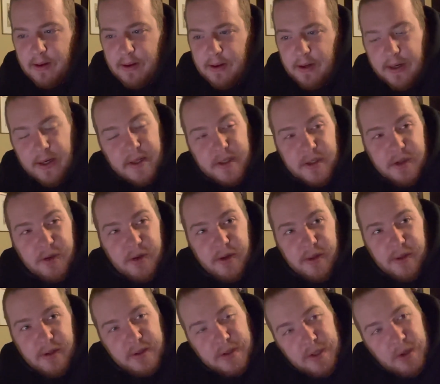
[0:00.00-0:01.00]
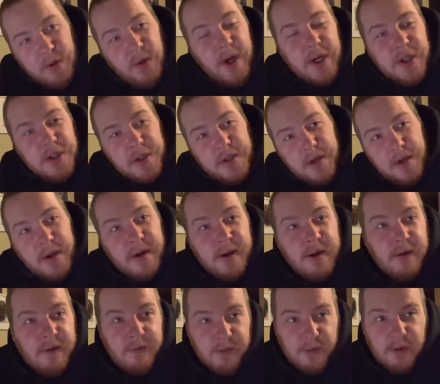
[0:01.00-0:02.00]
answering this question on
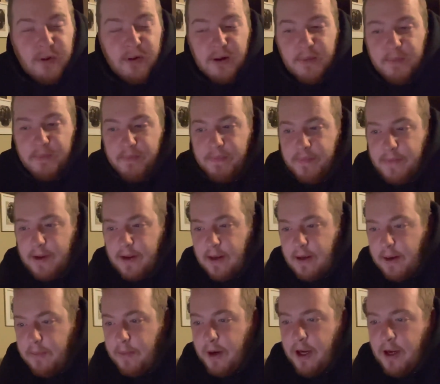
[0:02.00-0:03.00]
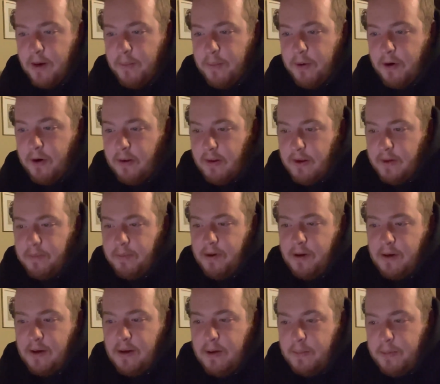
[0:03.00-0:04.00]
a forum. It may partly
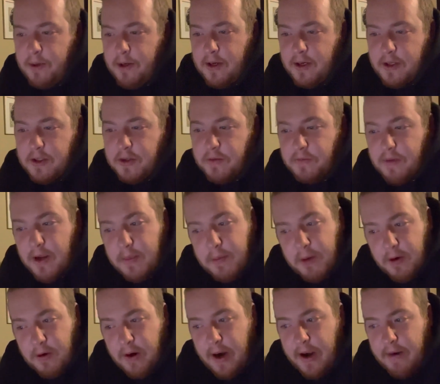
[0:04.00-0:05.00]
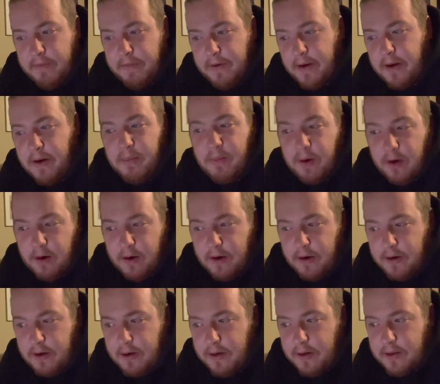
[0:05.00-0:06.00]
be because of demographic and
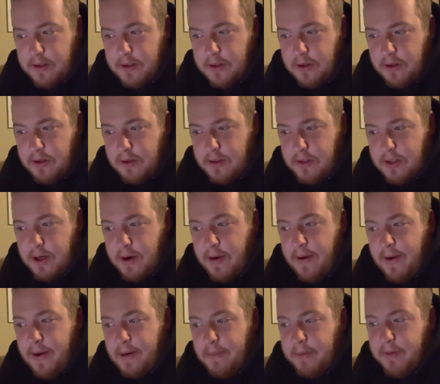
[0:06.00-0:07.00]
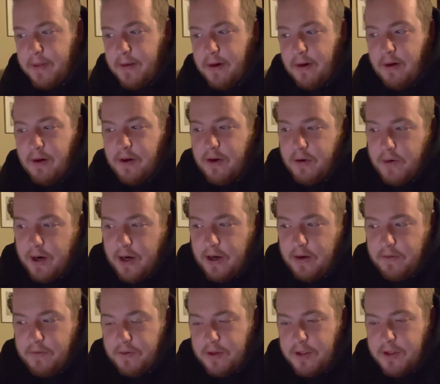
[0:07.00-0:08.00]
marketing concerns, but there are
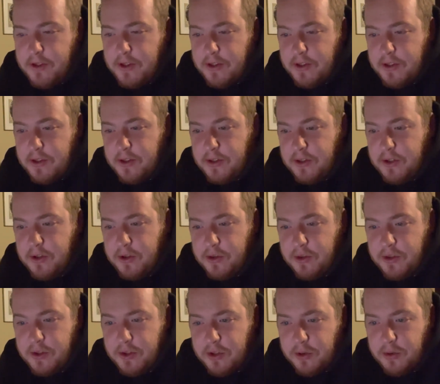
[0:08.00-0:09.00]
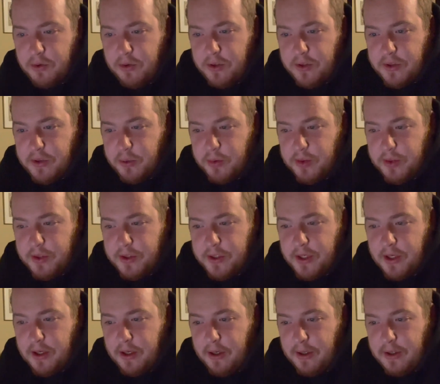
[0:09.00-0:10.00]
creative reasons to choose a school as one
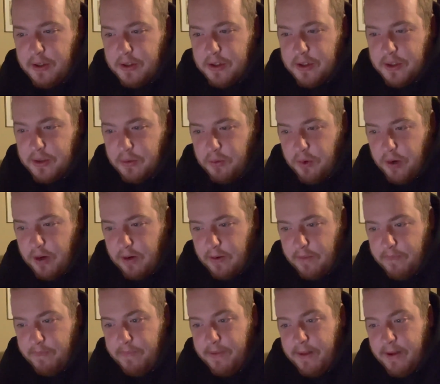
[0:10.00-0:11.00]
setting as well.